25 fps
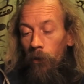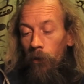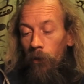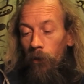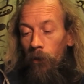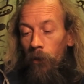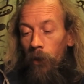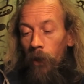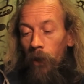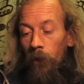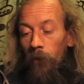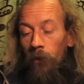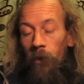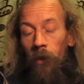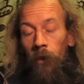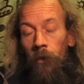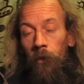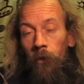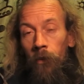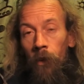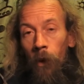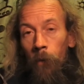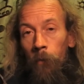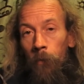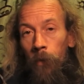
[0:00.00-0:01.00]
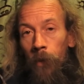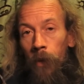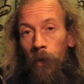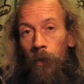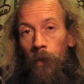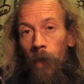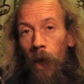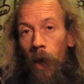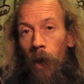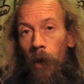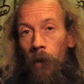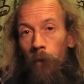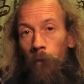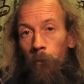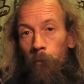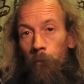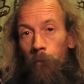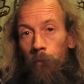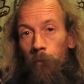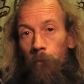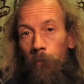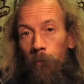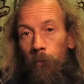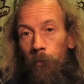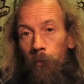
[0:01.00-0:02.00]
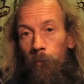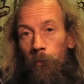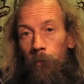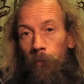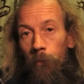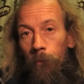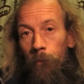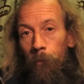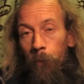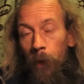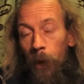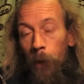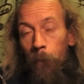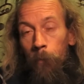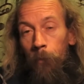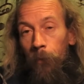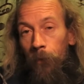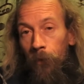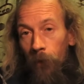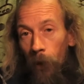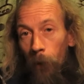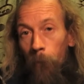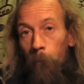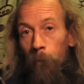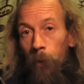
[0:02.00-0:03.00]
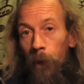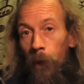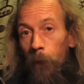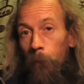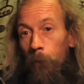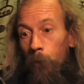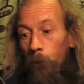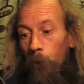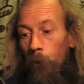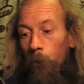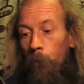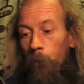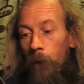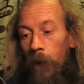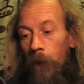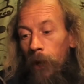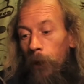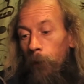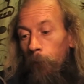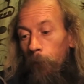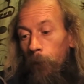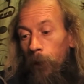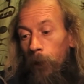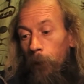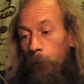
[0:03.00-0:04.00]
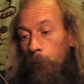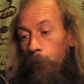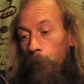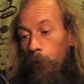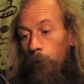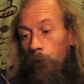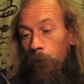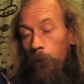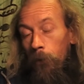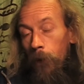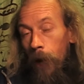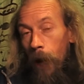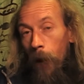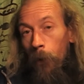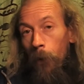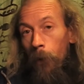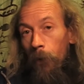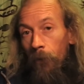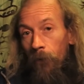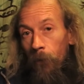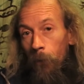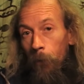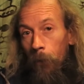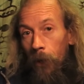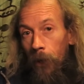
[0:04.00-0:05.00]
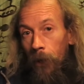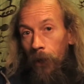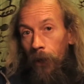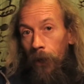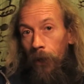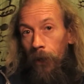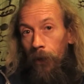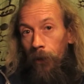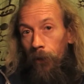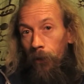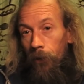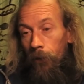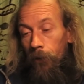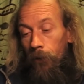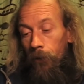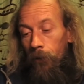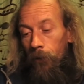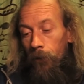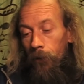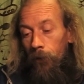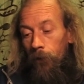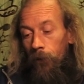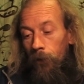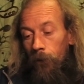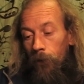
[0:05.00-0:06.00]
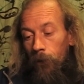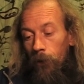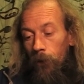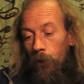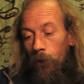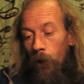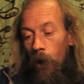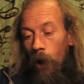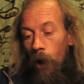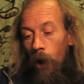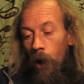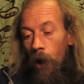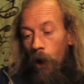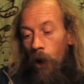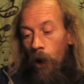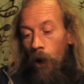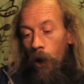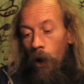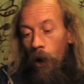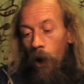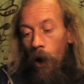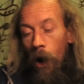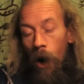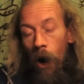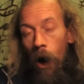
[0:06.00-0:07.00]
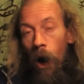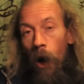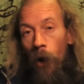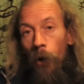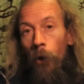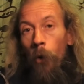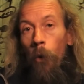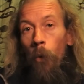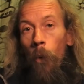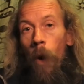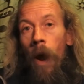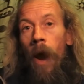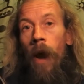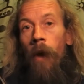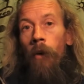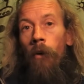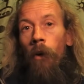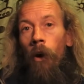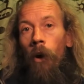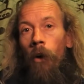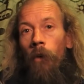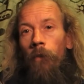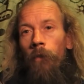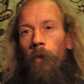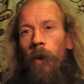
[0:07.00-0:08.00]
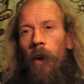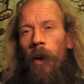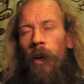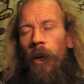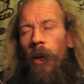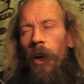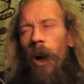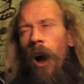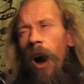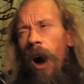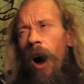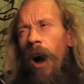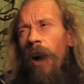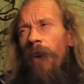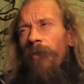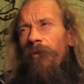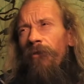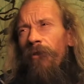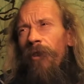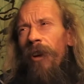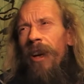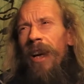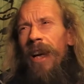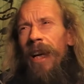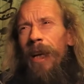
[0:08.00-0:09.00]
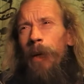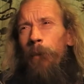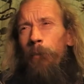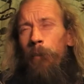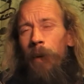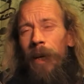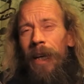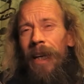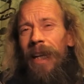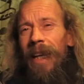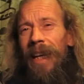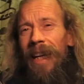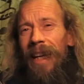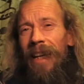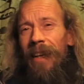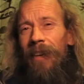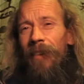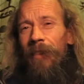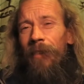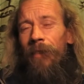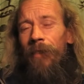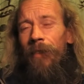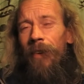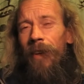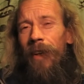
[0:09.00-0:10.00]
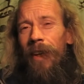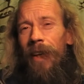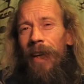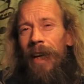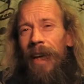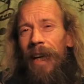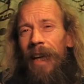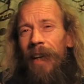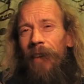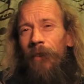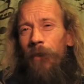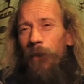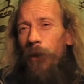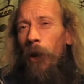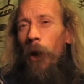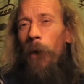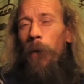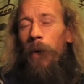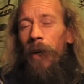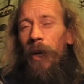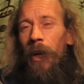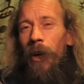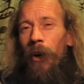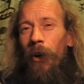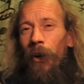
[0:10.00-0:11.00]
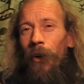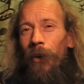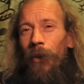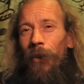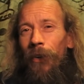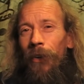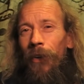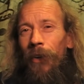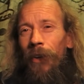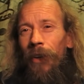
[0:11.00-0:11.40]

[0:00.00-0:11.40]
This is something that pe some people, many people, however many, are unaware of and can't really believe is going on.